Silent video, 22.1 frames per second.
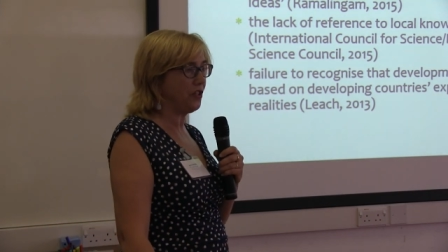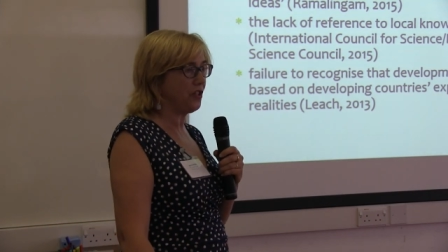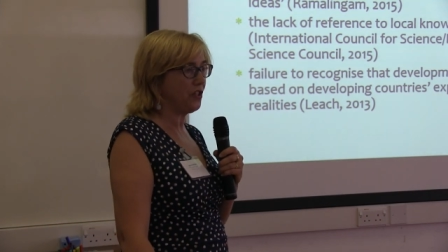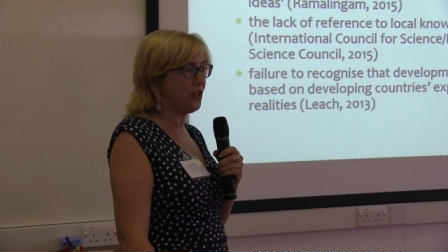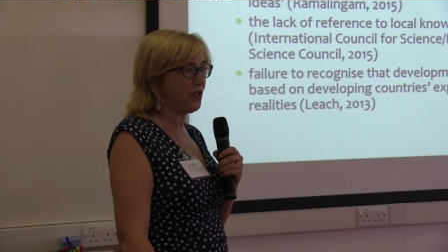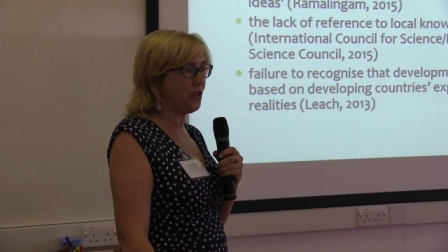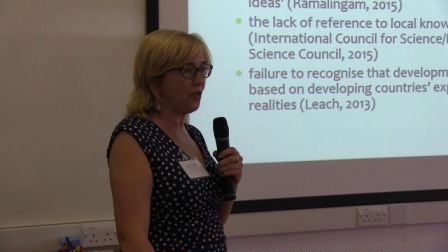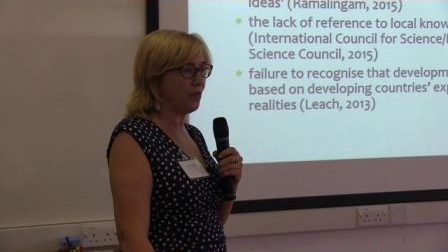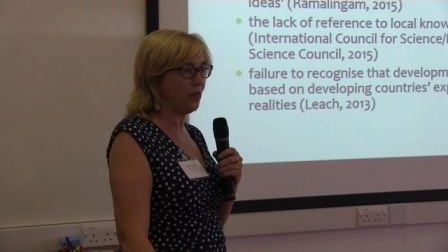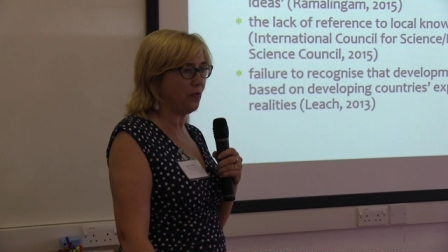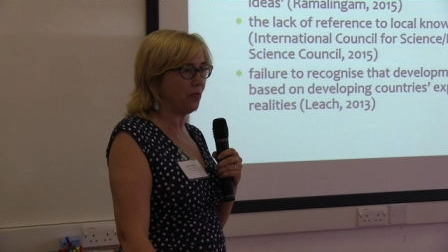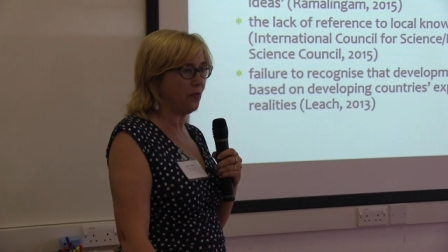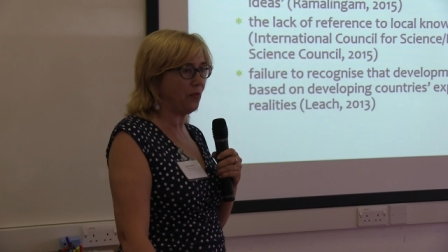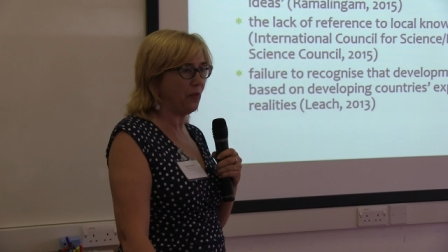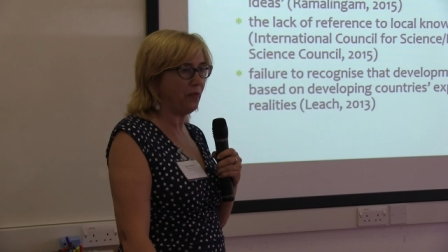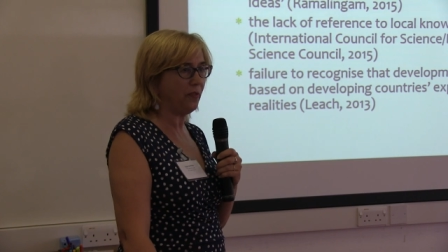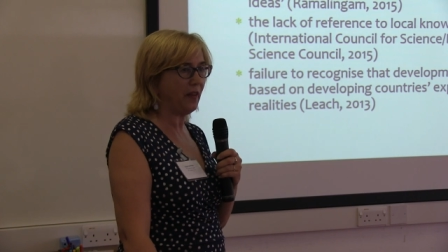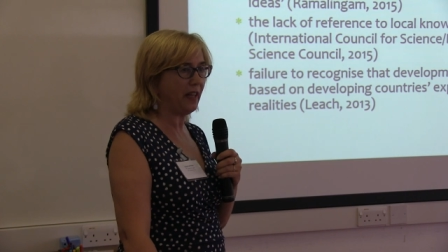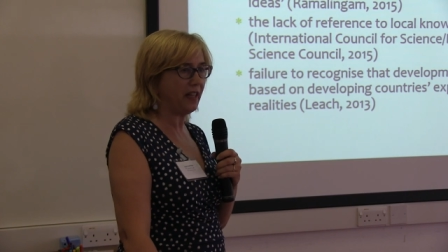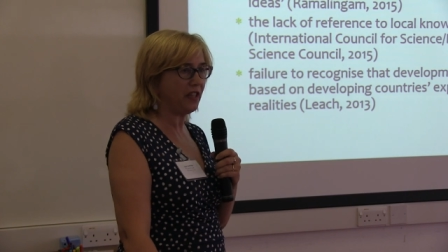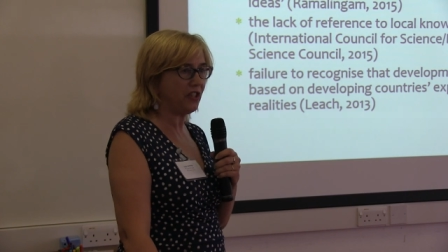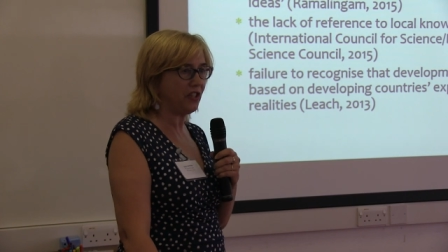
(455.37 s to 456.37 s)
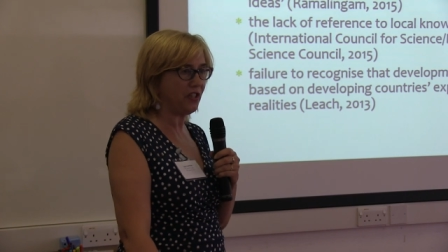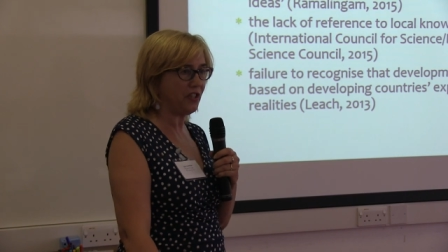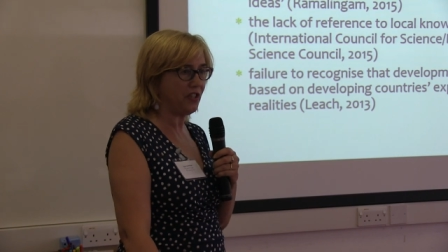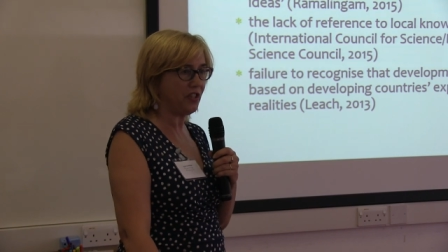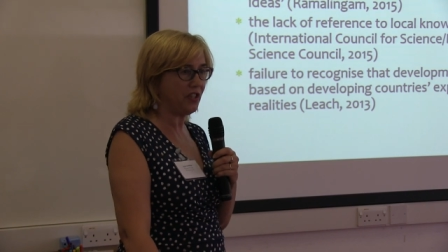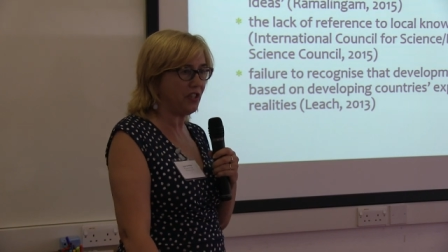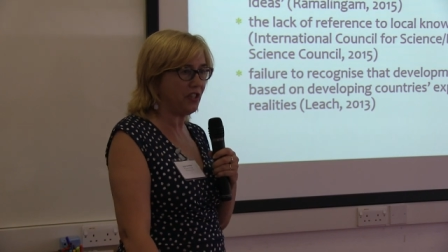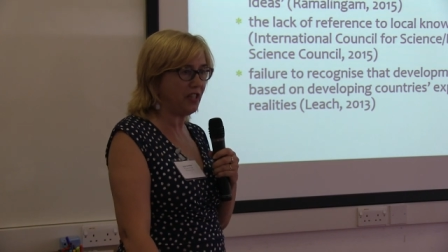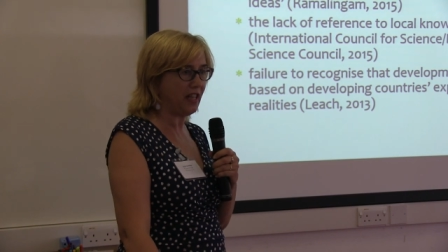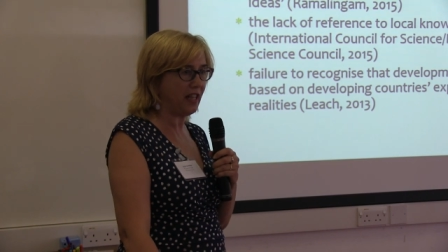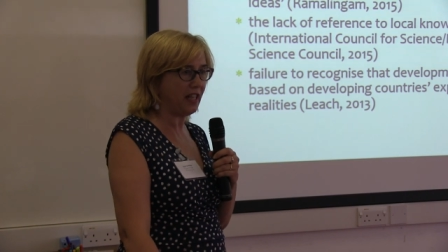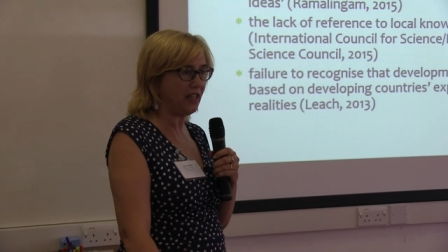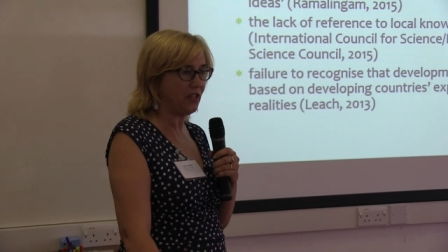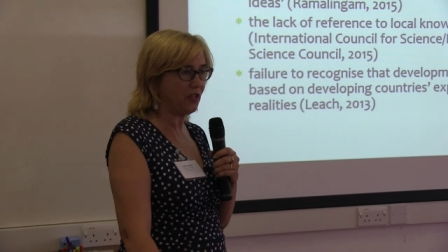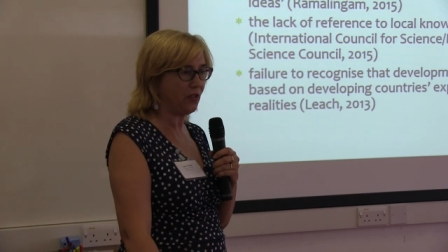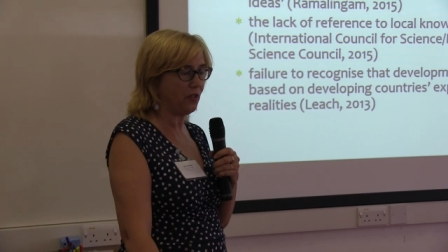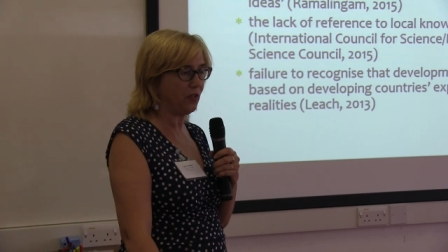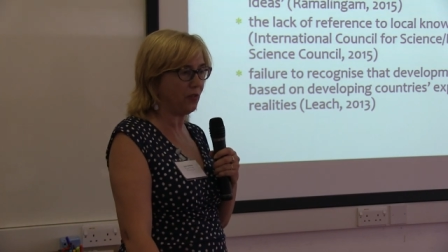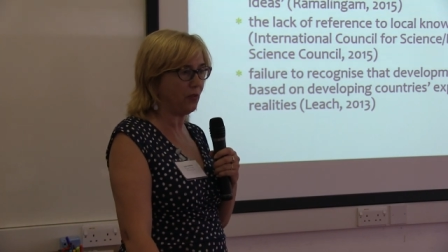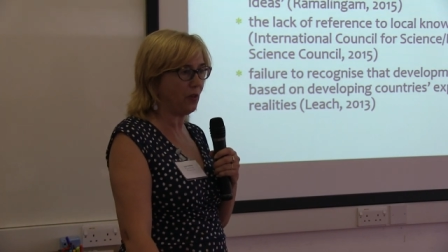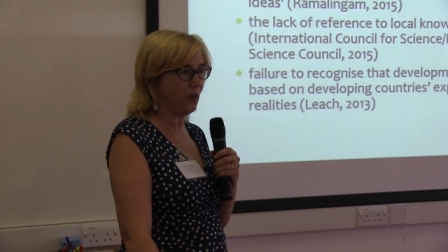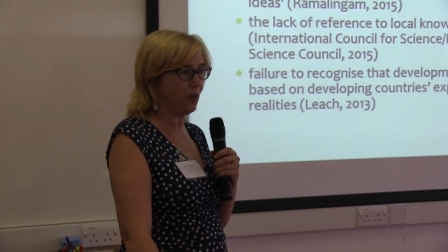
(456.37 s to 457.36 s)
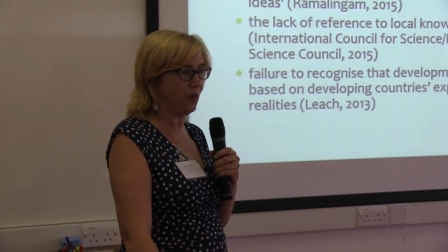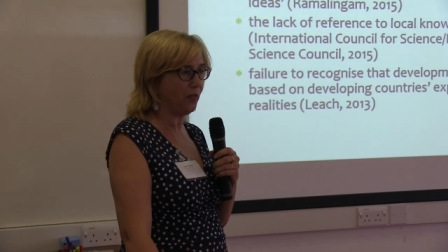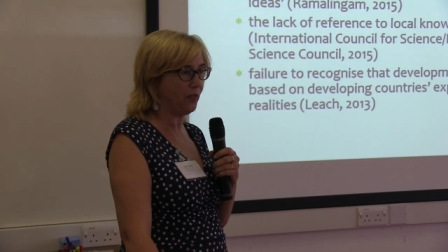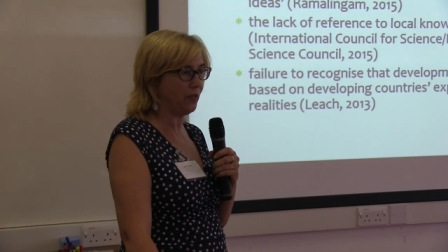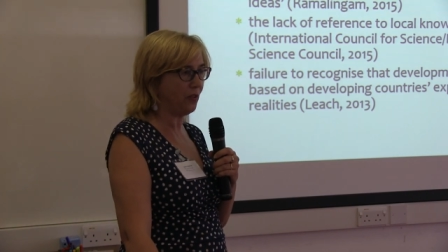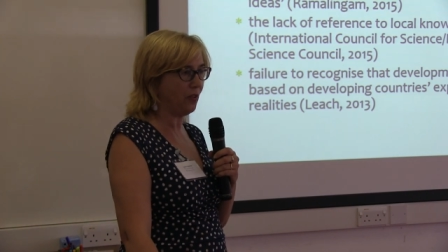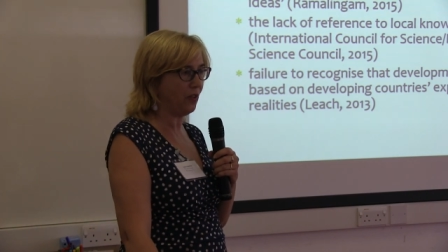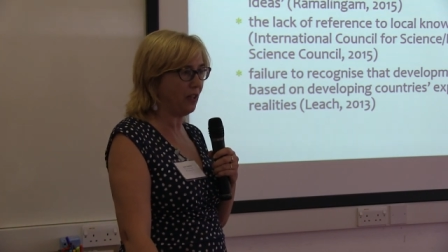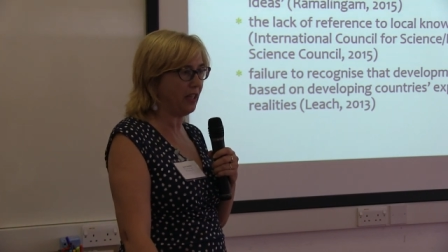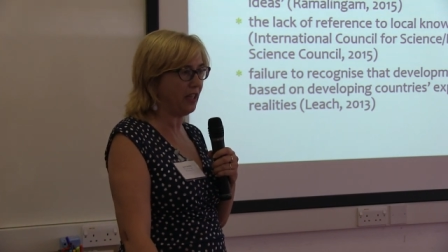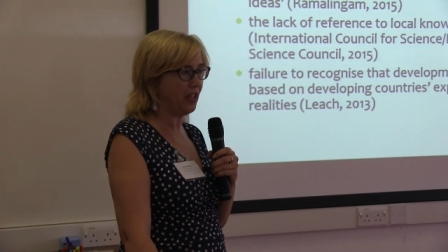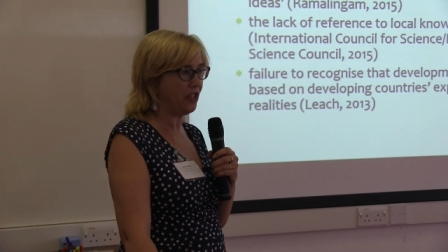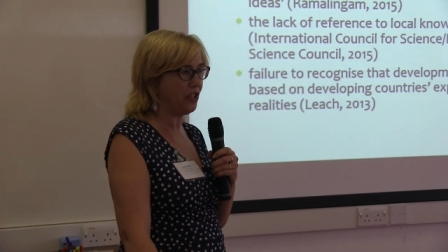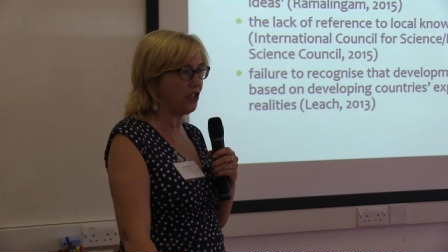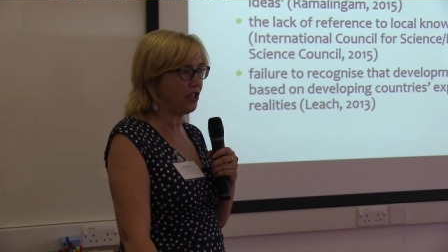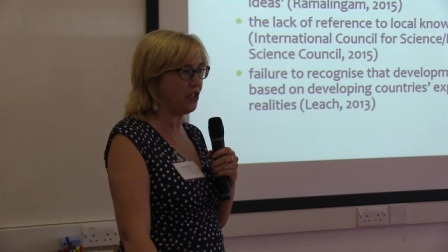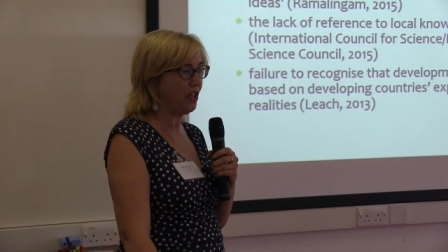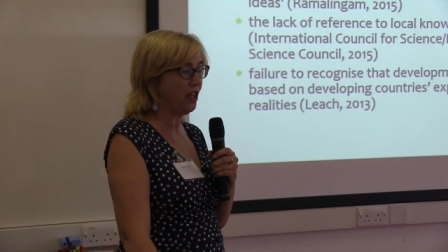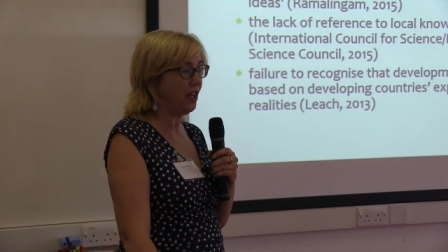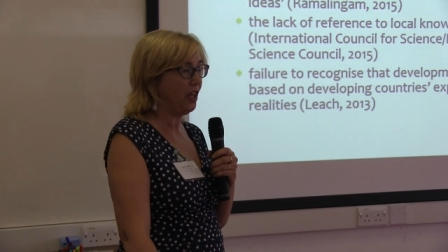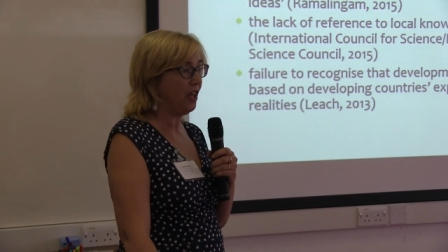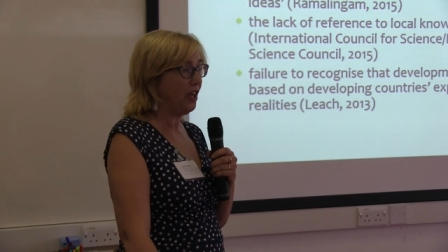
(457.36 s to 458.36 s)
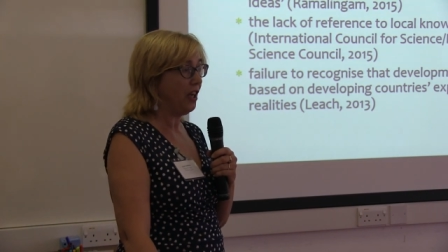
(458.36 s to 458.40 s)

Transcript: are the sort of reflections to date on the role of knowledge